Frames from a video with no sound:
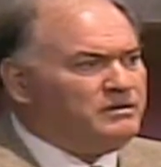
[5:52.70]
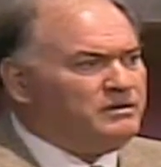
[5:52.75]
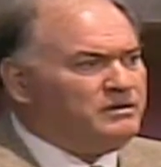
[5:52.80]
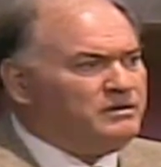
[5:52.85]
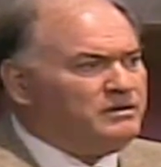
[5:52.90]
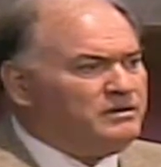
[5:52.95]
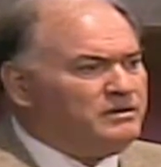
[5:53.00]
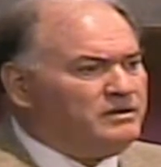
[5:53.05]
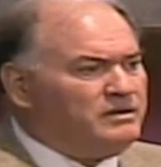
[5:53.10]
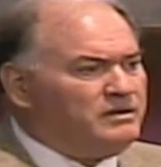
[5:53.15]

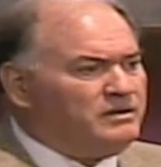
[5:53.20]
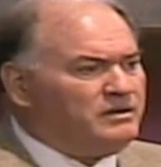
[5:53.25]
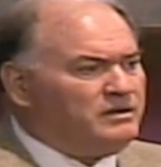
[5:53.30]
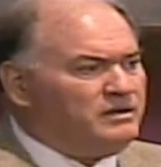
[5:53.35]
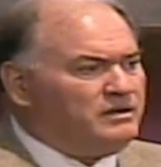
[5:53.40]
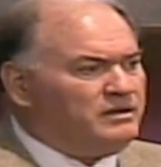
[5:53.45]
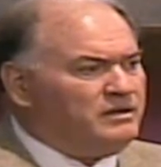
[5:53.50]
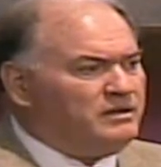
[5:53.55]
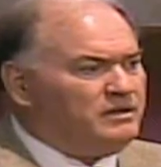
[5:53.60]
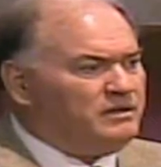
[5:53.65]

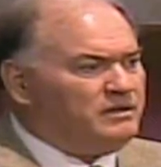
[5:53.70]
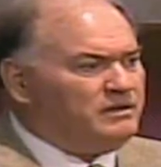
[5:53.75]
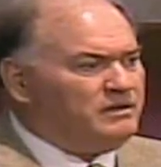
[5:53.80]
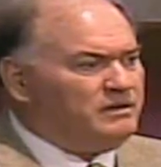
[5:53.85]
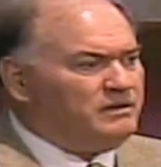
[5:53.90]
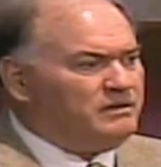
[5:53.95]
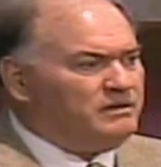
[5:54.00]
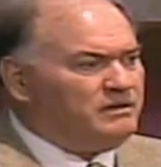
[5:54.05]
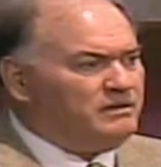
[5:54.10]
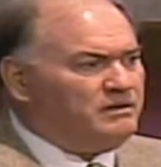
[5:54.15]

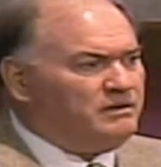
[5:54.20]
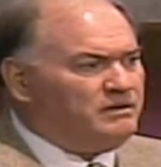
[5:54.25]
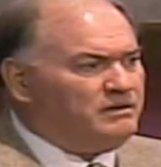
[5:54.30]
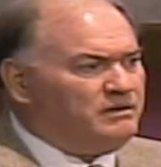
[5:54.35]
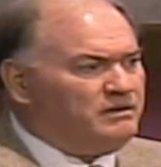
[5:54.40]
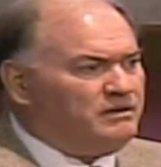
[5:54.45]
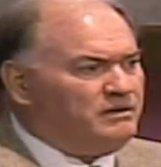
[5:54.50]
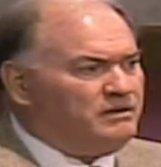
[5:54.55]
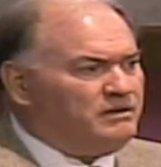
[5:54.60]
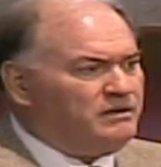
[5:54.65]

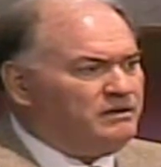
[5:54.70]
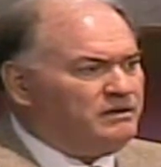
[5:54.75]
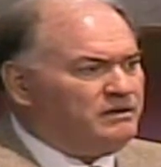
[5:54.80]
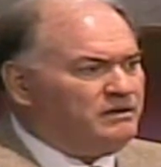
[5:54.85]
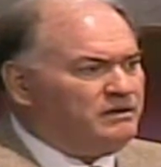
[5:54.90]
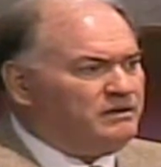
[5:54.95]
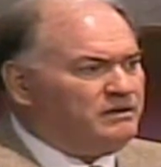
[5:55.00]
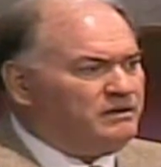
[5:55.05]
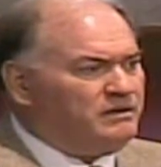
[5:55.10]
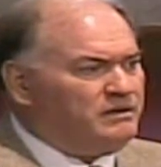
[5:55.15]

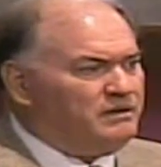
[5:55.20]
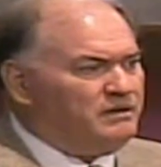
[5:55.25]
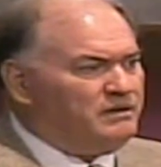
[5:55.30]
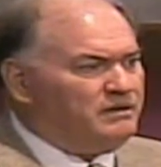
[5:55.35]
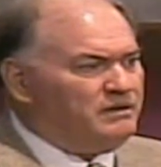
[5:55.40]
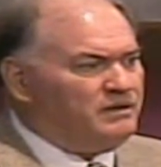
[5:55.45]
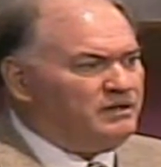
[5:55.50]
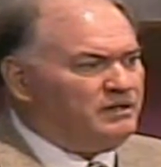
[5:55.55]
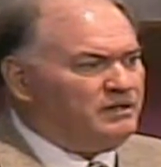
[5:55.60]
Nothing is said.